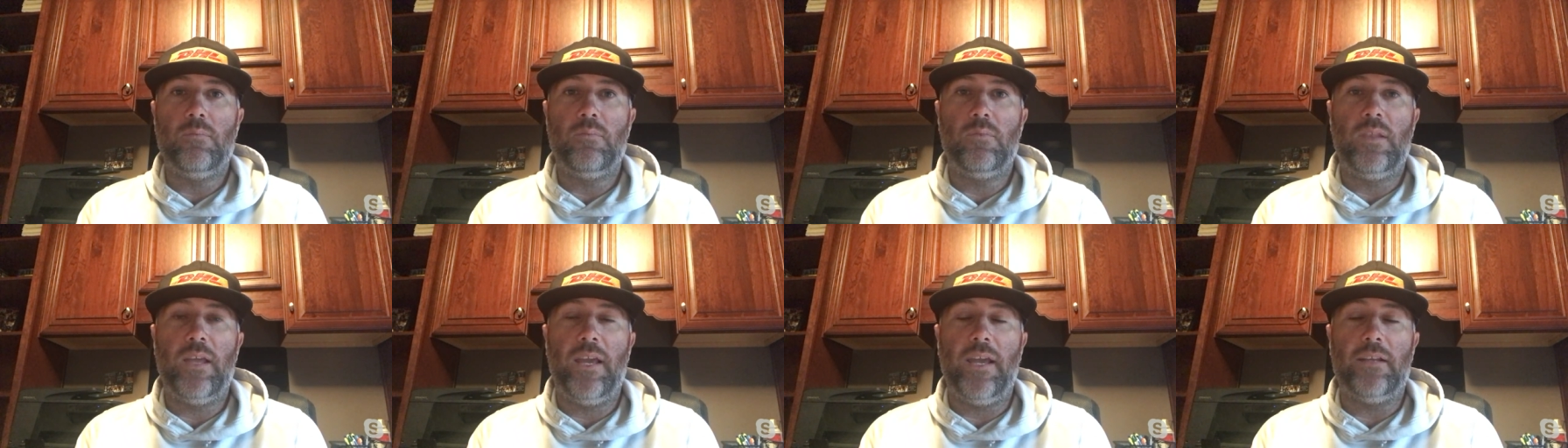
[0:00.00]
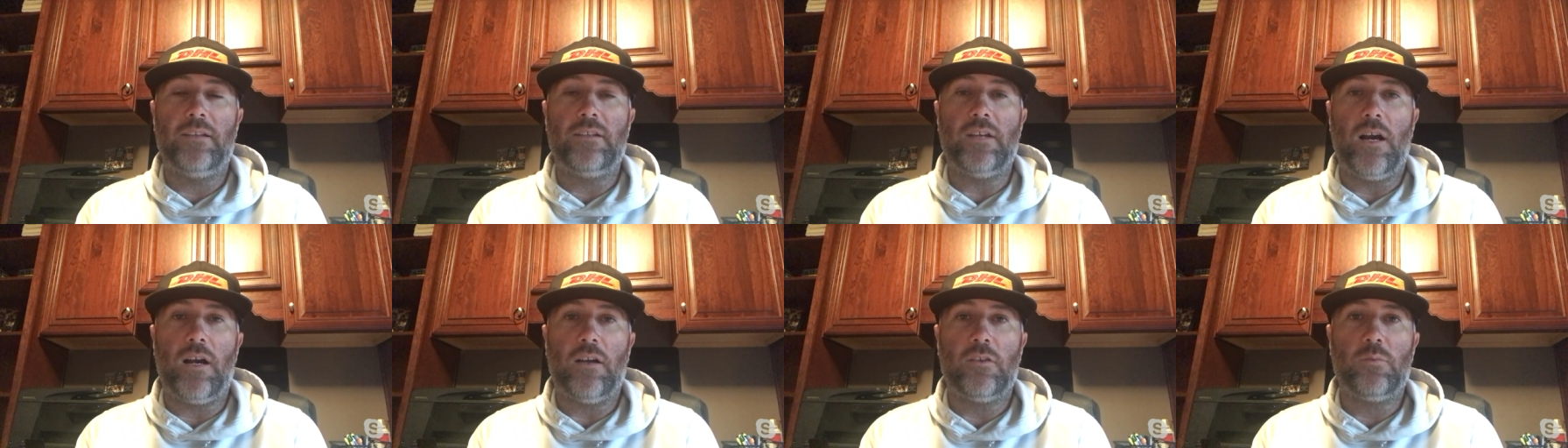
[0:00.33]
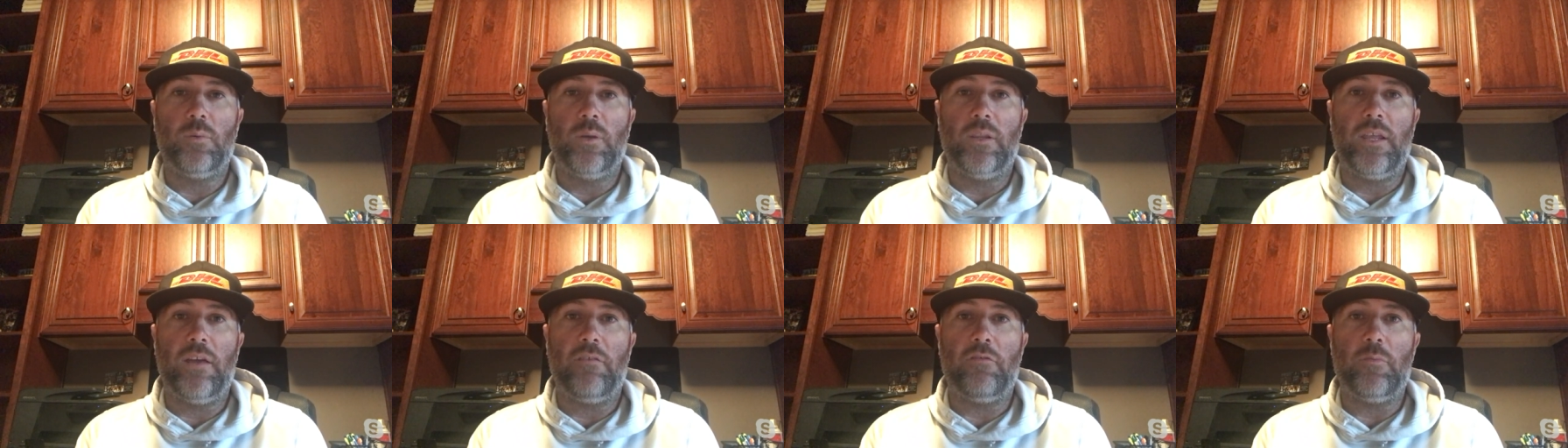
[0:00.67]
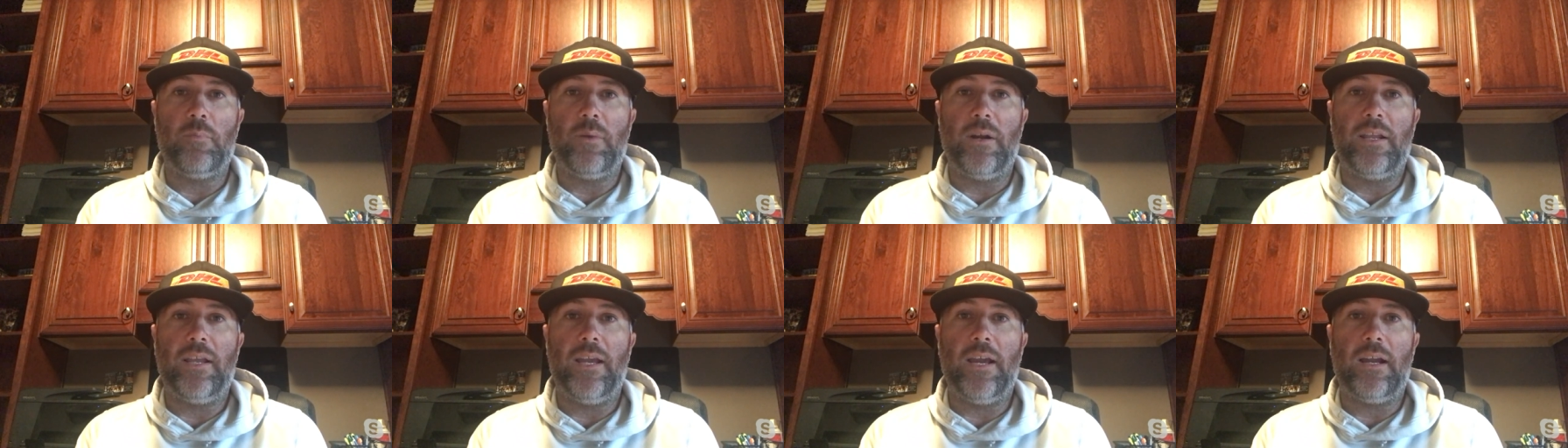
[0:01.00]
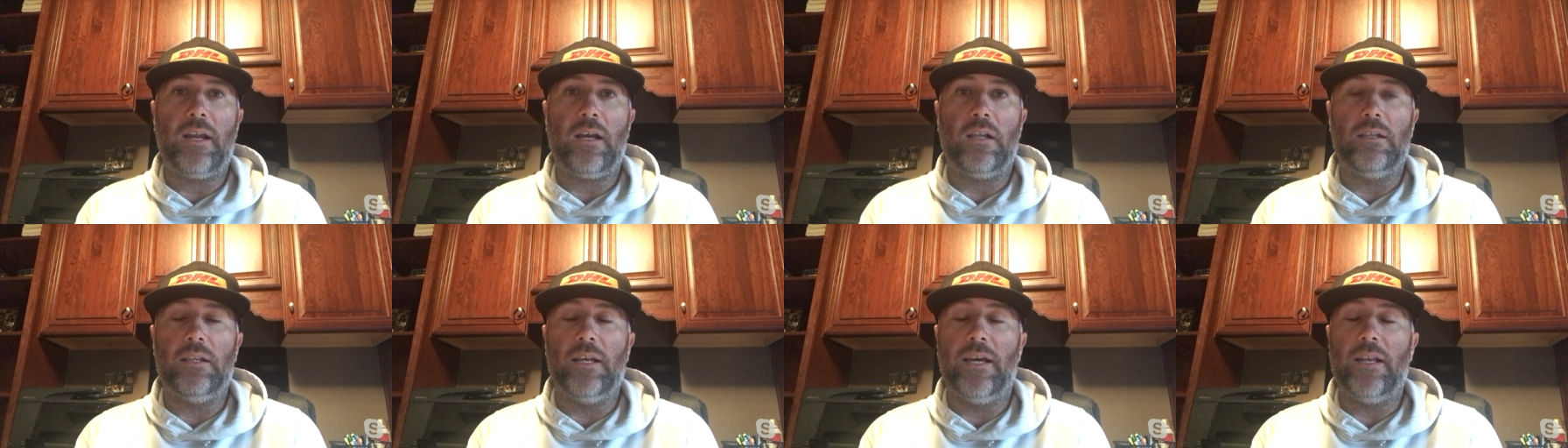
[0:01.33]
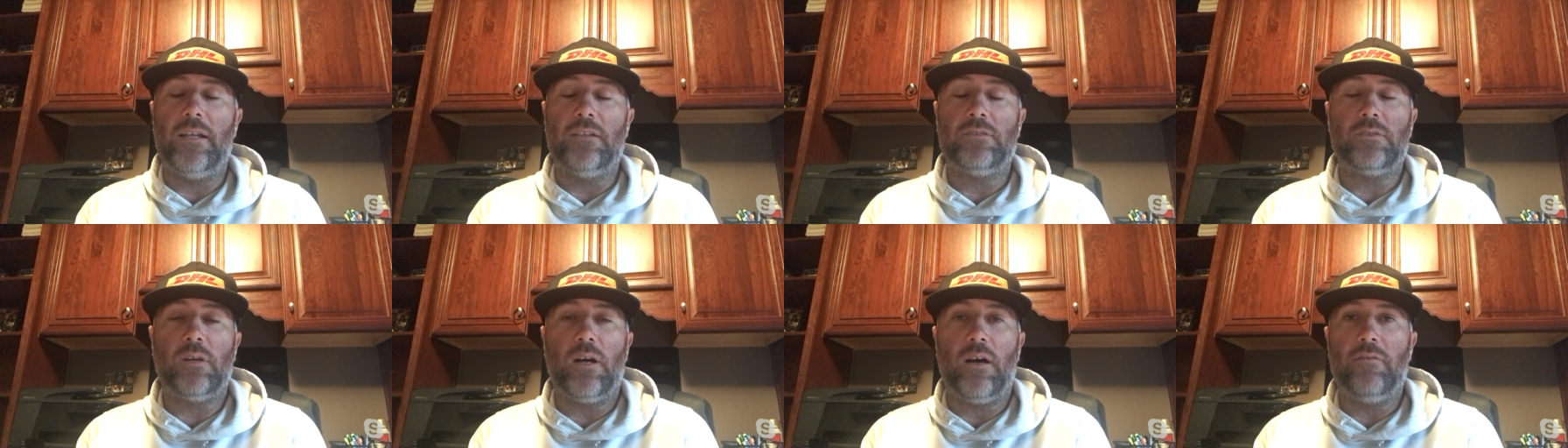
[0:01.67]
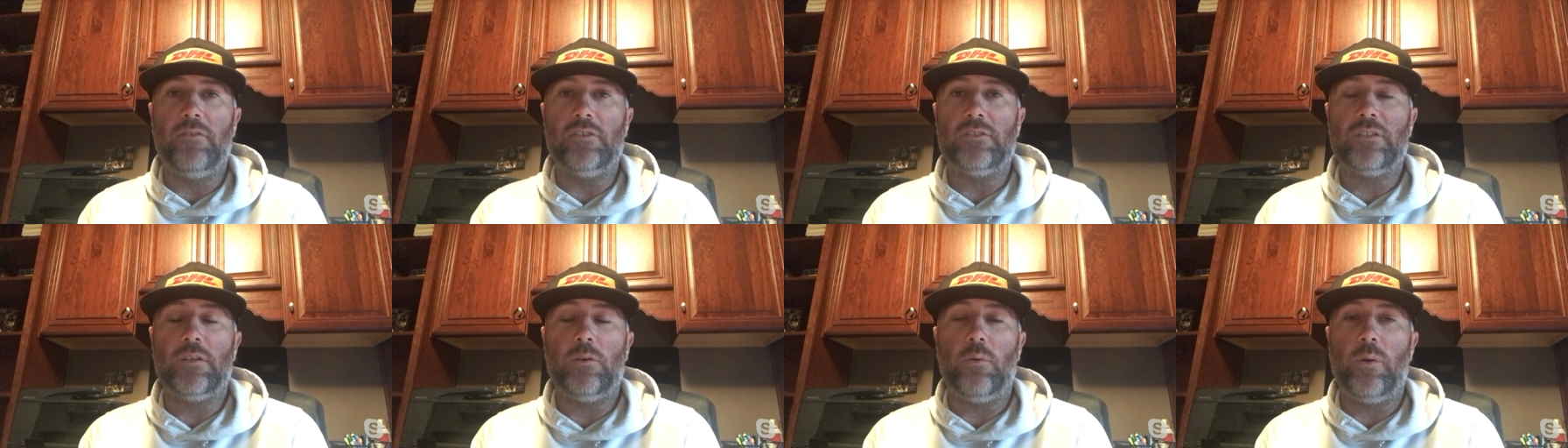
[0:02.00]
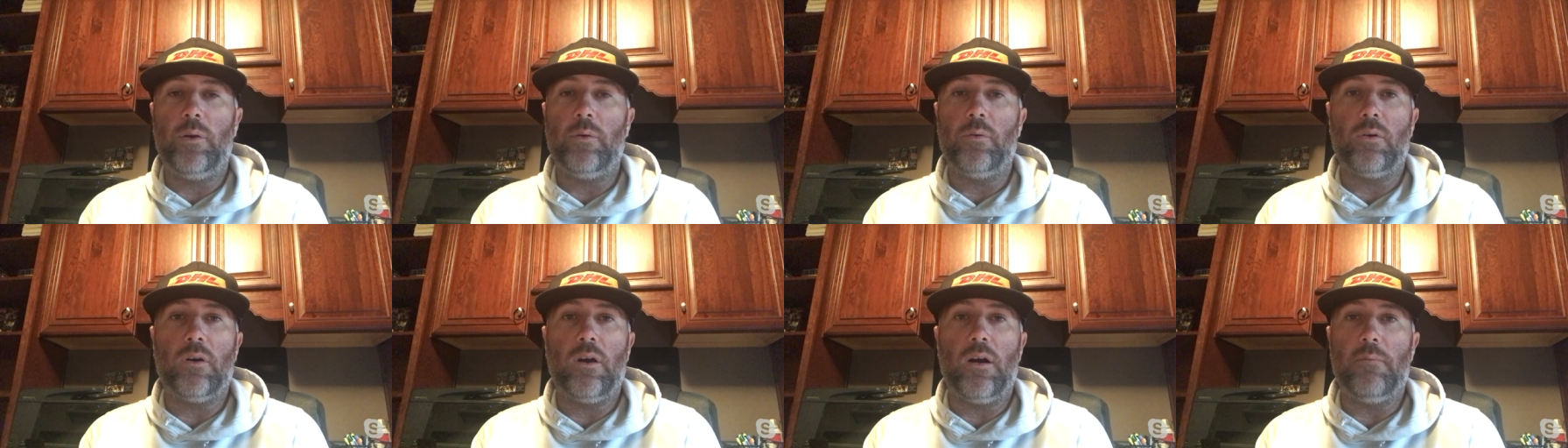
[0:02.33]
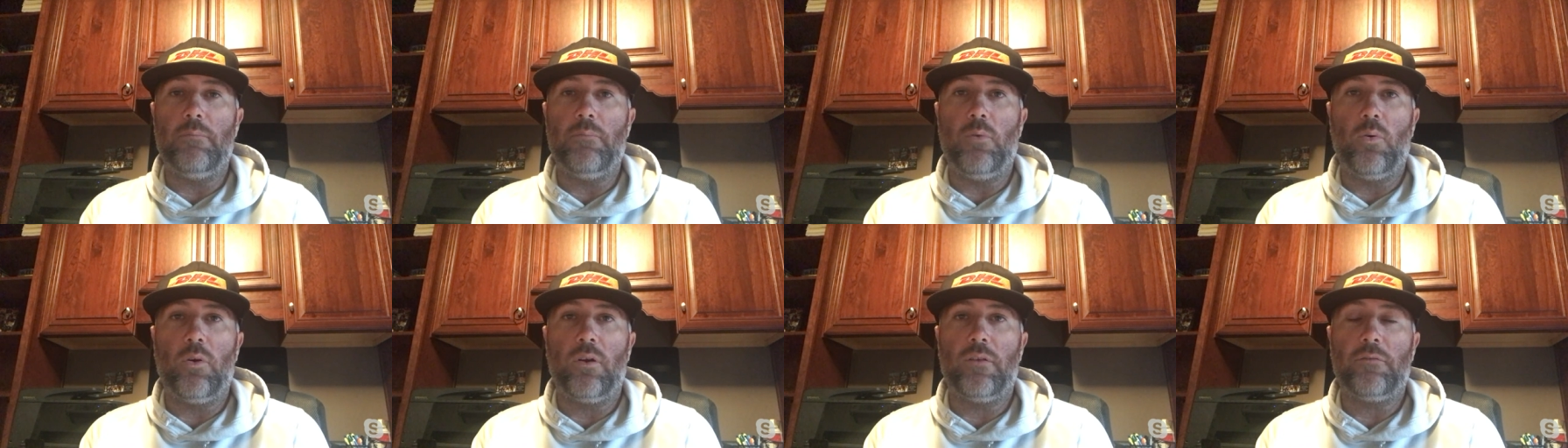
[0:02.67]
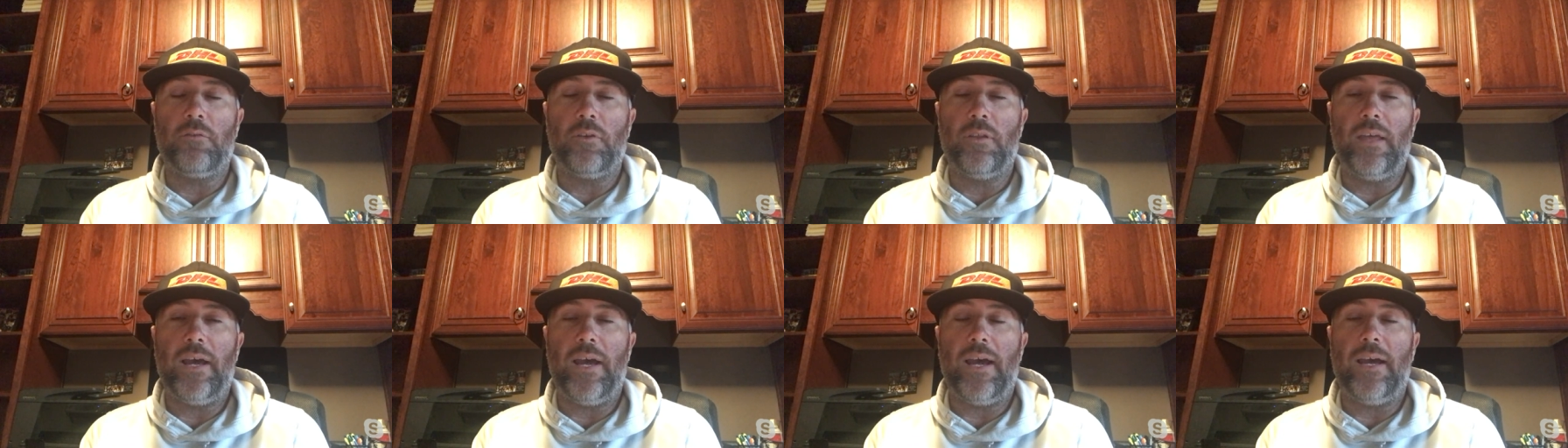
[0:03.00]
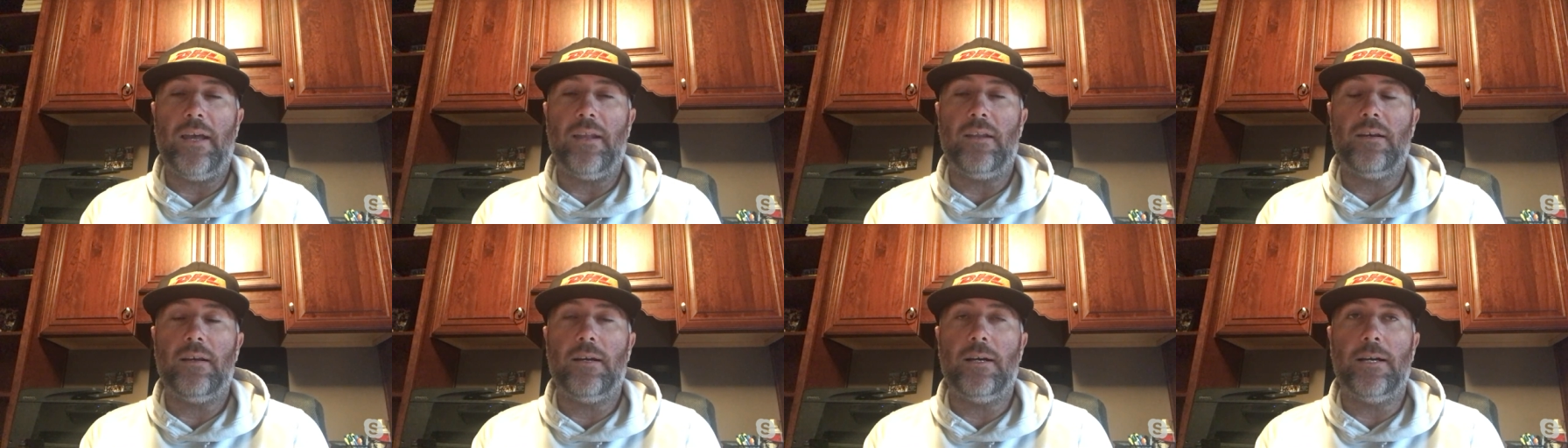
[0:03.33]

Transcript: they had talked with everybody at Kalitta, so obviously we were on board for that.